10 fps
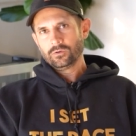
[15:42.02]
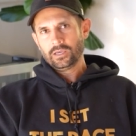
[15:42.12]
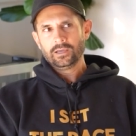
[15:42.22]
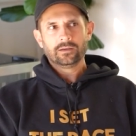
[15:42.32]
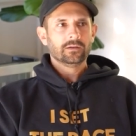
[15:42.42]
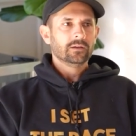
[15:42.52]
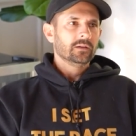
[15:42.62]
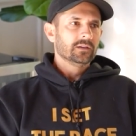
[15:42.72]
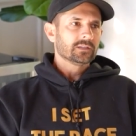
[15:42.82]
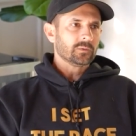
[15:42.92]
Okay,
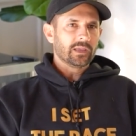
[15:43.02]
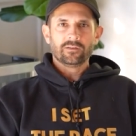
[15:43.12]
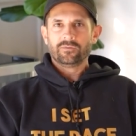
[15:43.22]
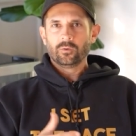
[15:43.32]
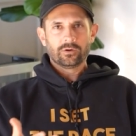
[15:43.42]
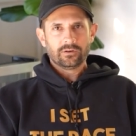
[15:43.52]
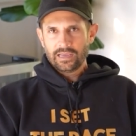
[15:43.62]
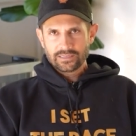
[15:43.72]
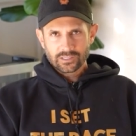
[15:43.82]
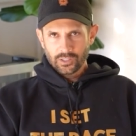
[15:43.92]
so we can't afford
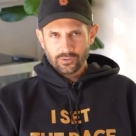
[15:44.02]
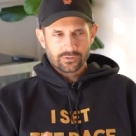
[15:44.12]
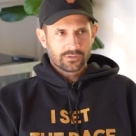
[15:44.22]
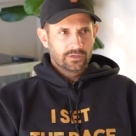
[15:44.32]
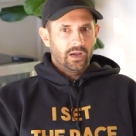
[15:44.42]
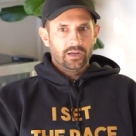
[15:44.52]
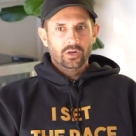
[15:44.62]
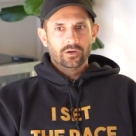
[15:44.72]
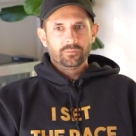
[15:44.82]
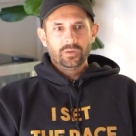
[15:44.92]
nice clothes.
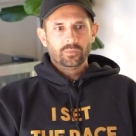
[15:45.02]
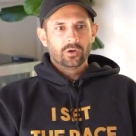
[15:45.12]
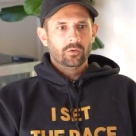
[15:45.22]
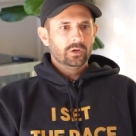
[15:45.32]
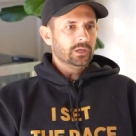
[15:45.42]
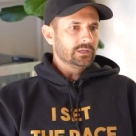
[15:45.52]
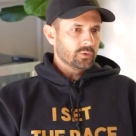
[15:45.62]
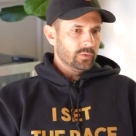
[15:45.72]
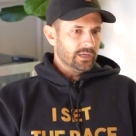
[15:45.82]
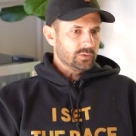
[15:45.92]
I people go, well, you guys
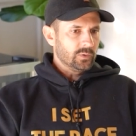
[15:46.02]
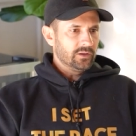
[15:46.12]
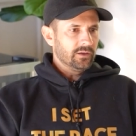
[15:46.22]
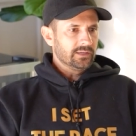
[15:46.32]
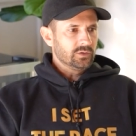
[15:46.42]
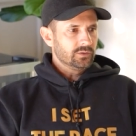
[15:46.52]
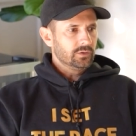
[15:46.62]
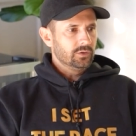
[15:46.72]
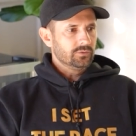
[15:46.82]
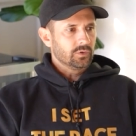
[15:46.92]
are rich. Why didn't you guys
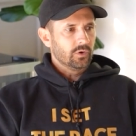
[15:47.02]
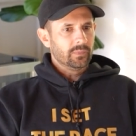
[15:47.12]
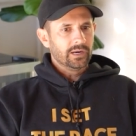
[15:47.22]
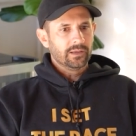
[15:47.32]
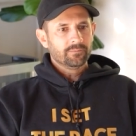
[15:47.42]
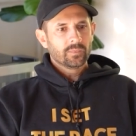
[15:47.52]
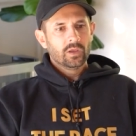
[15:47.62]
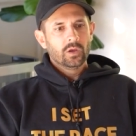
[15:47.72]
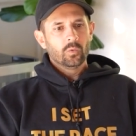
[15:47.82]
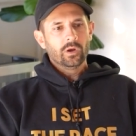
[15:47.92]
use, use your own money?
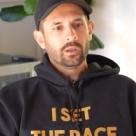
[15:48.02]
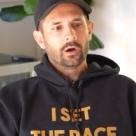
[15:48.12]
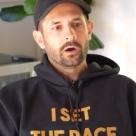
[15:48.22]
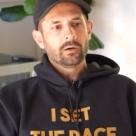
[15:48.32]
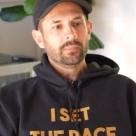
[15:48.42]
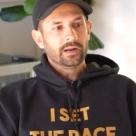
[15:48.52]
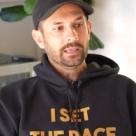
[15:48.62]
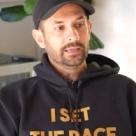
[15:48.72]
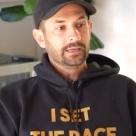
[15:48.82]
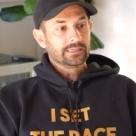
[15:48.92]
Well, our
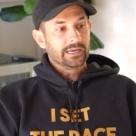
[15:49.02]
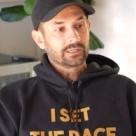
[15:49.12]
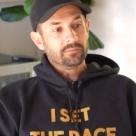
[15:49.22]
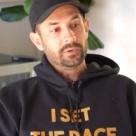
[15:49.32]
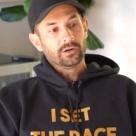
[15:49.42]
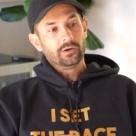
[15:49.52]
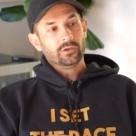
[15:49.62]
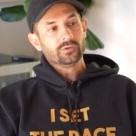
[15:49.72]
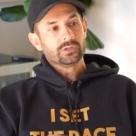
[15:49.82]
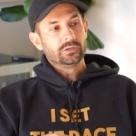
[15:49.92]
money is actually better
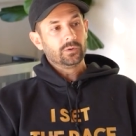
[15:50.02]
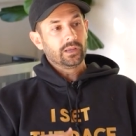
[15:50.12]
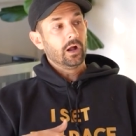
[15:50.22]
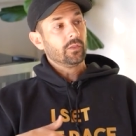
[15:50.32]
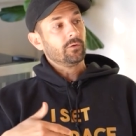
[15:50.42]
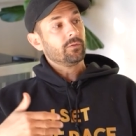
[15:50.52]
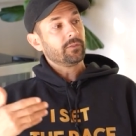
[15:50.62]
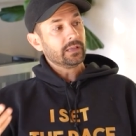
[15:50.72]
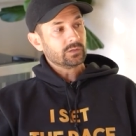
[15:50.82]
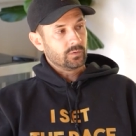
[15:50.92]
used doing other
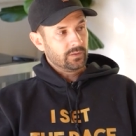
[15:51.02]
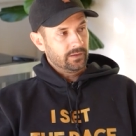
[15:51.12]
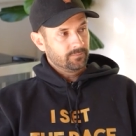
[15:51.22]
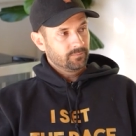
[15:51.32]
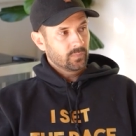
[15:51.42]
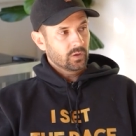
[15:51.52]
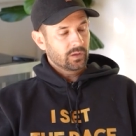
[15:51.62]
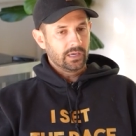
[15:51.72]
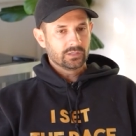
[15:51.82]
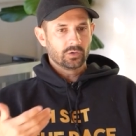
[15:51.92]
things with it. Yeah.
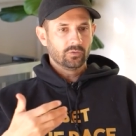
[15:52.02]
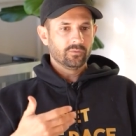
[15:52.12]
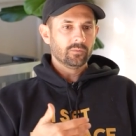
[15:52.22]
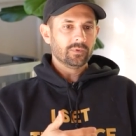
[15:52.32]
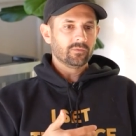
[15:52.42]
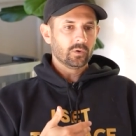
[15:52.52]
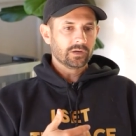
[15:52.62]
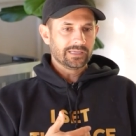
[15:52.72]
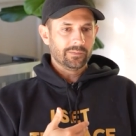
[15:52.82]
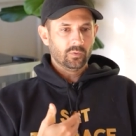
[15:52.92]
Okay. So for for
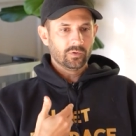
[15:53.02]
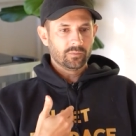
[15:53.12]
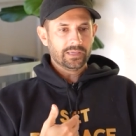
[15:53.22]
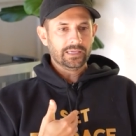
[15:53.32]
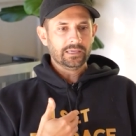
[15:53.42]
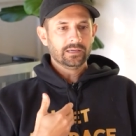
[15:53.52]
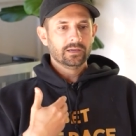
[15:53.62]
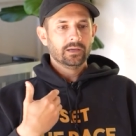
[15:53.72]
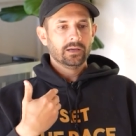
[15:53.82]
example, with me,